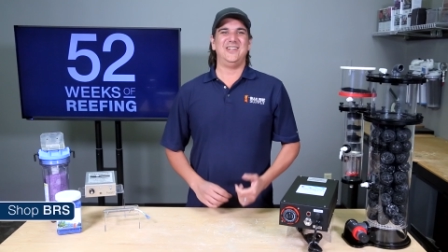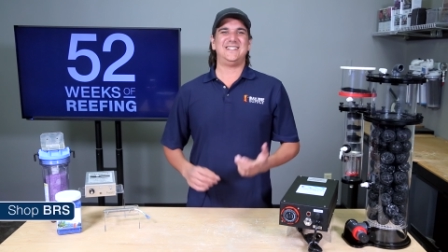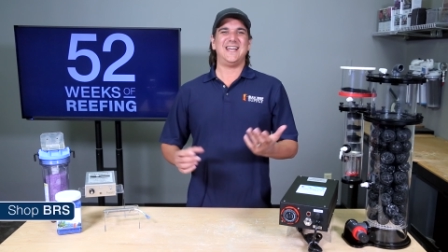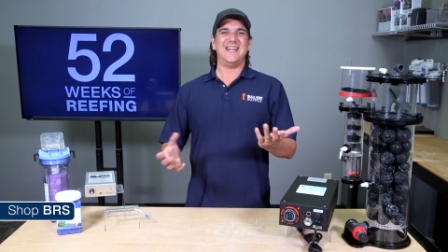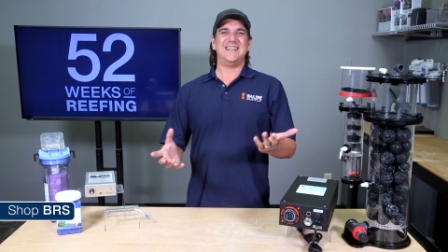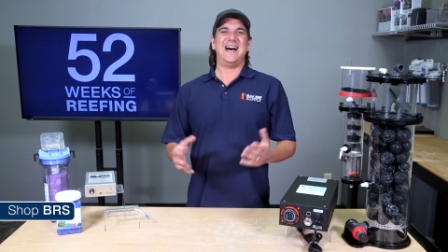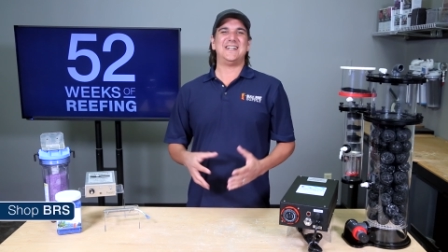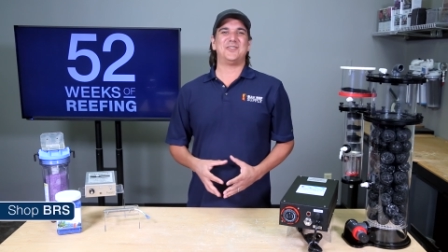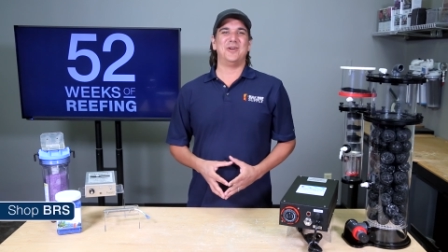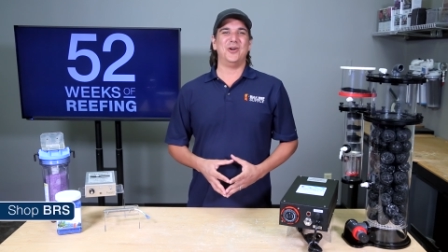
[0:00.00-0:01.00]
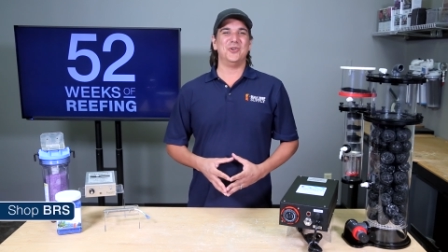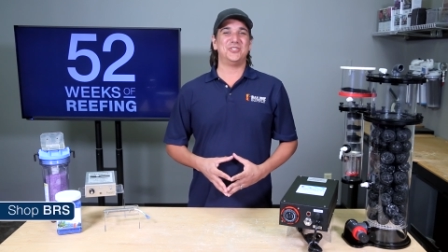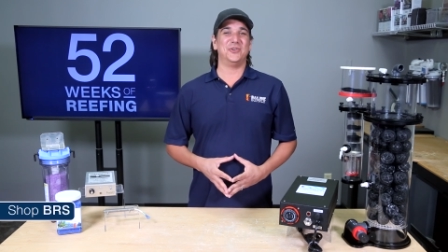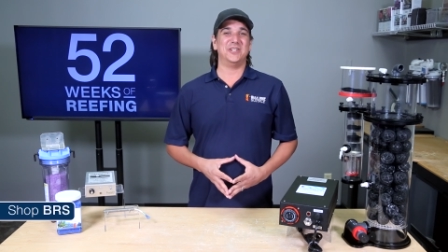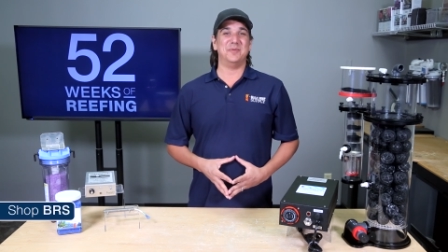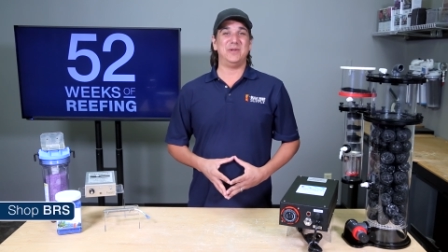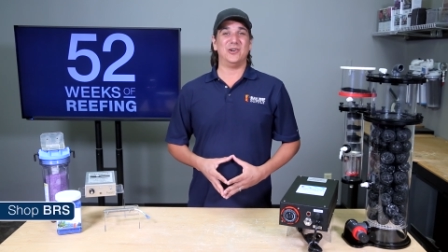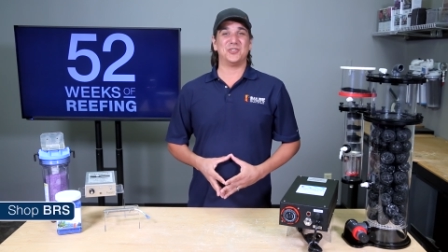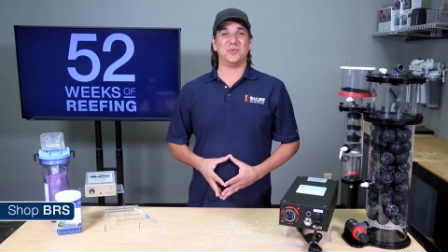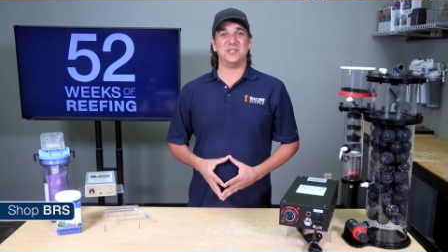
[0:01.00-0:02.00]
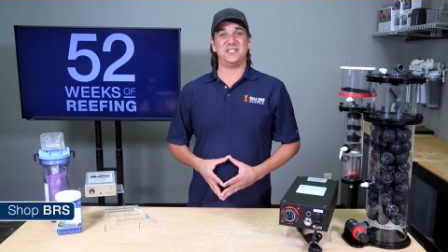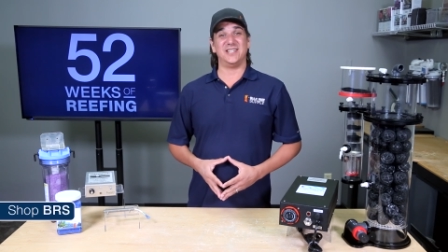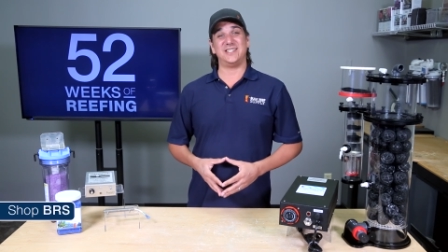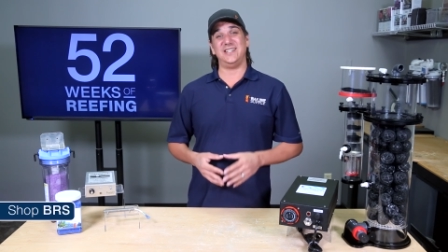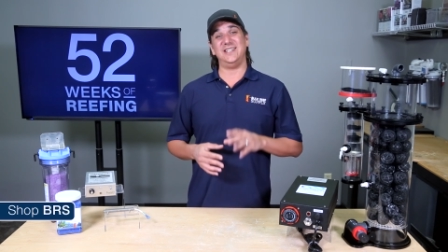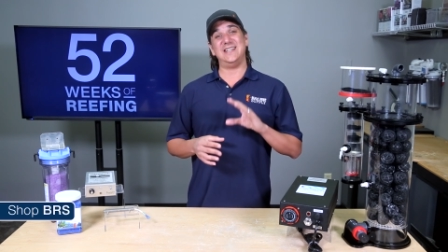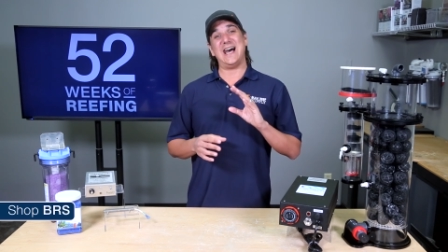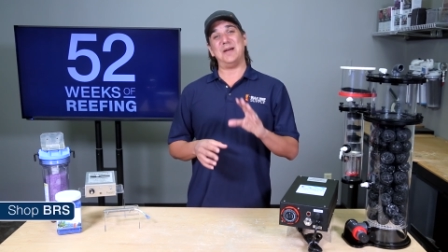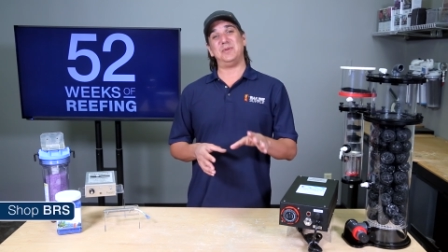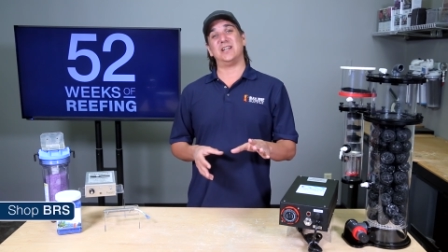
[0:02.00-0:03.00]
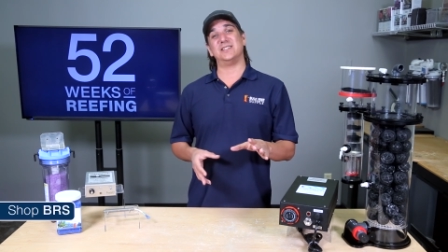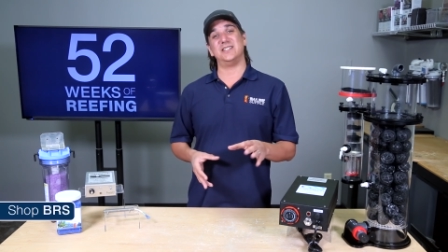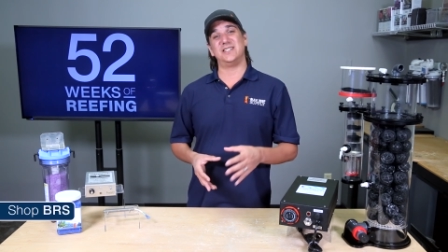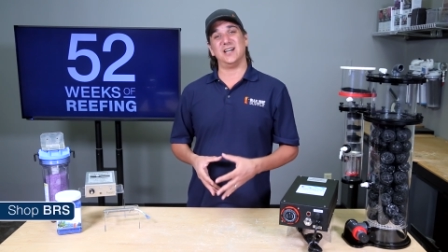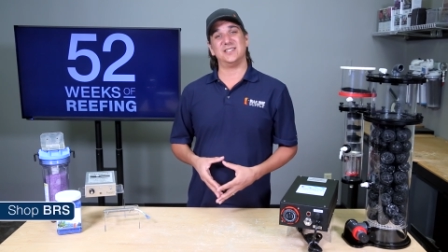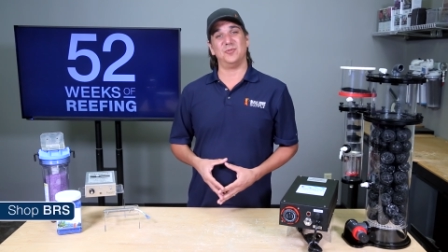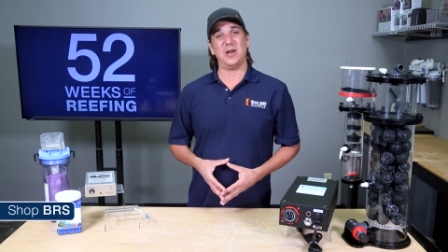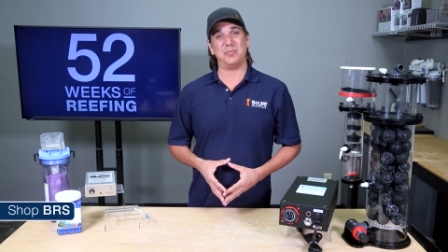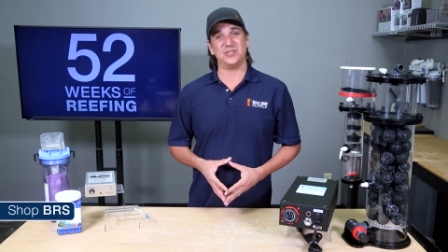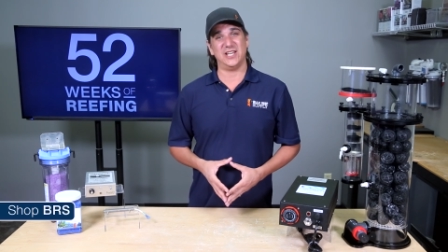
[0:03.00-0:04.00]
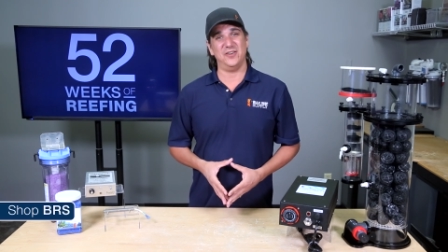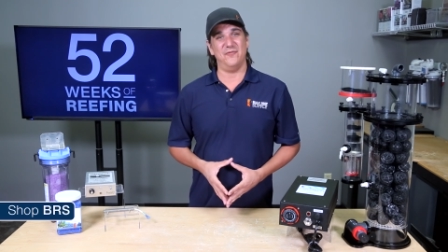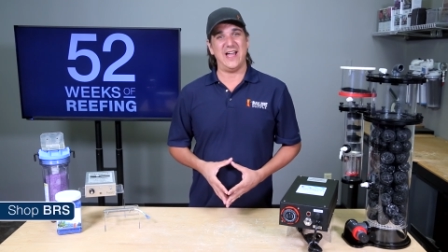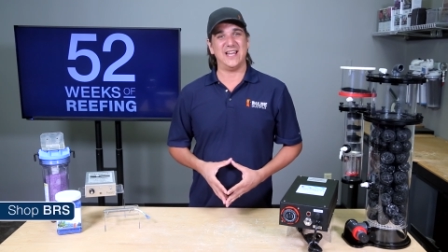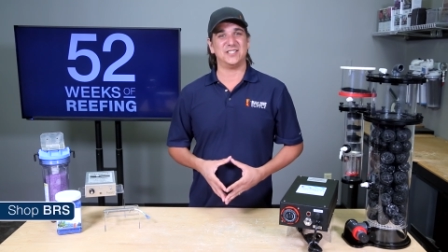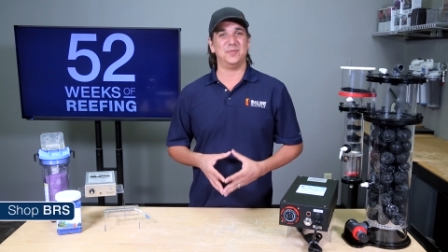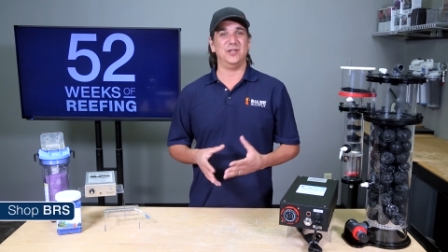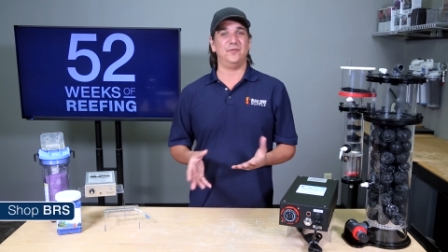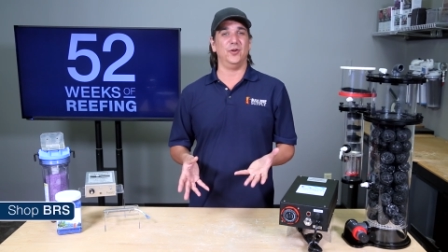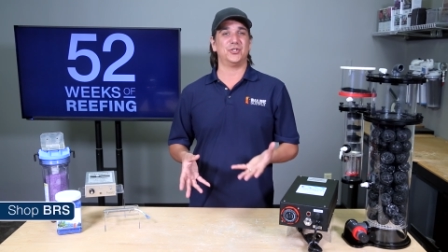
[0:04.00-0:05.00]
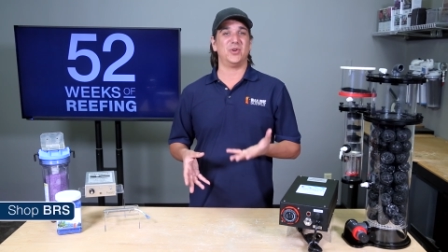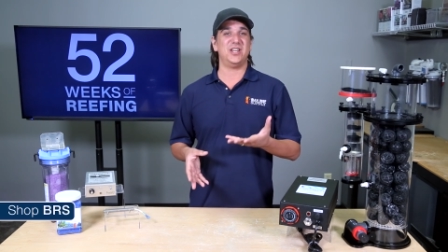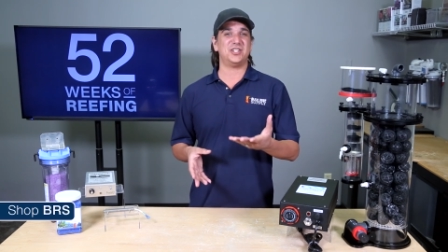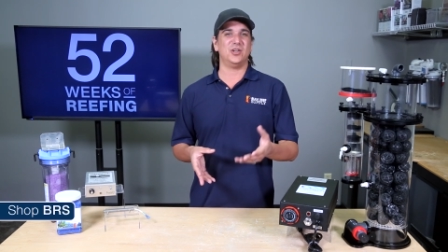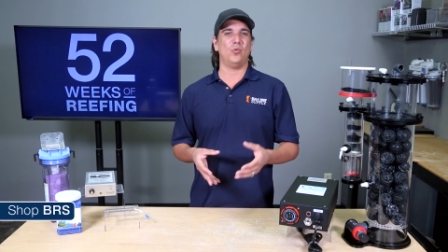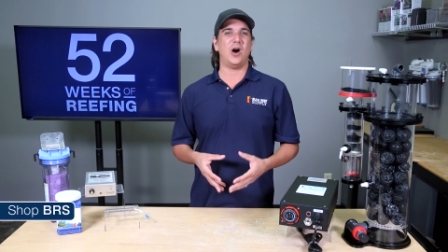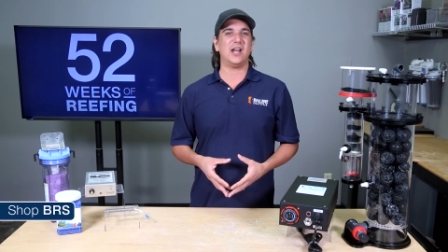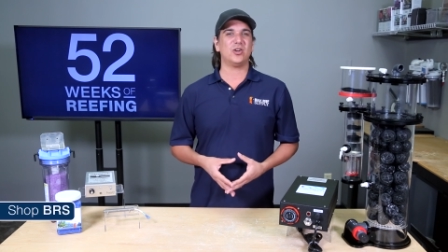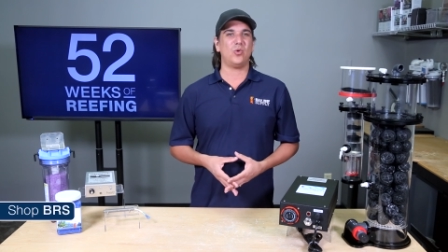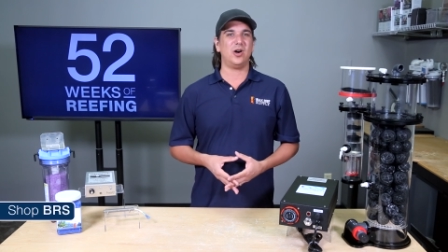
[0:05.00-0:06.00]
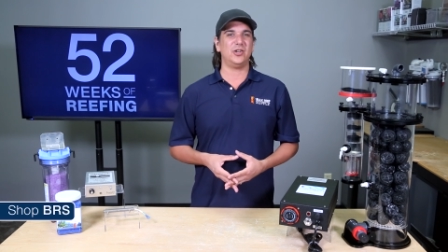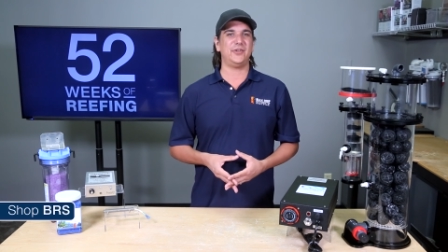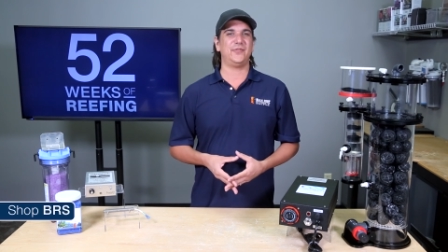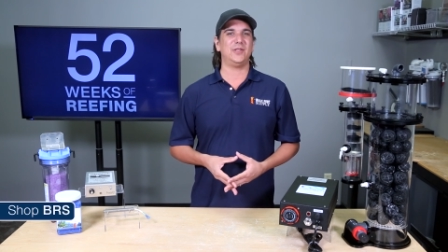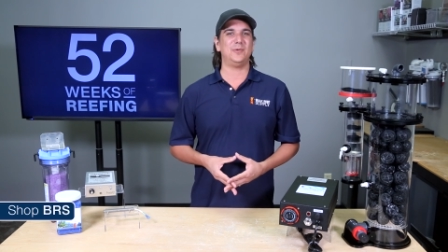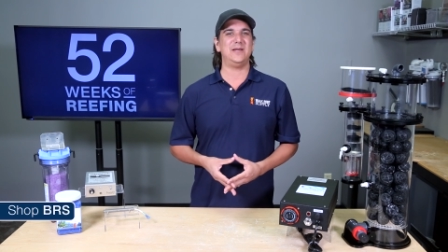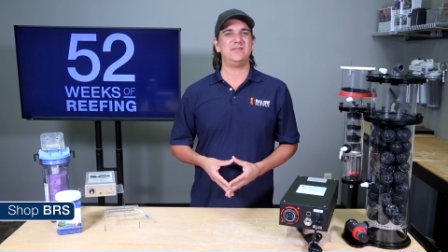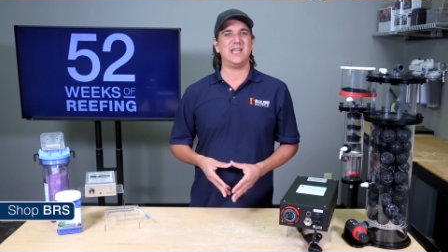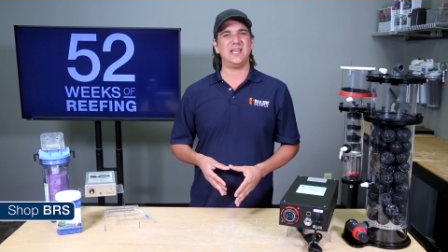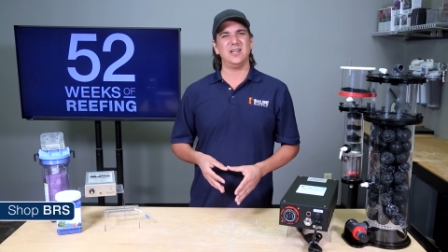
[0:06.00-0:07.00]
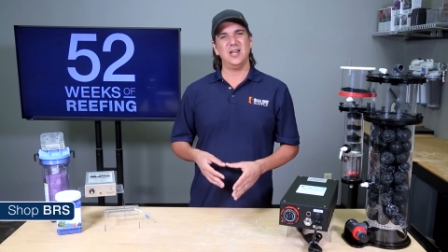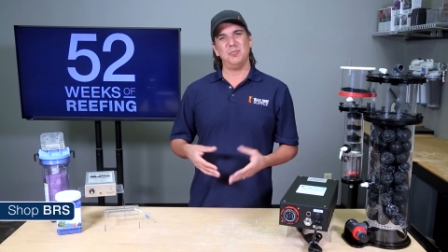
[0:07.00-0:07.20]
We decided not to run ozone on the BRS 160, not because it doesn't represent advancement in filtration water quality for the reef tank,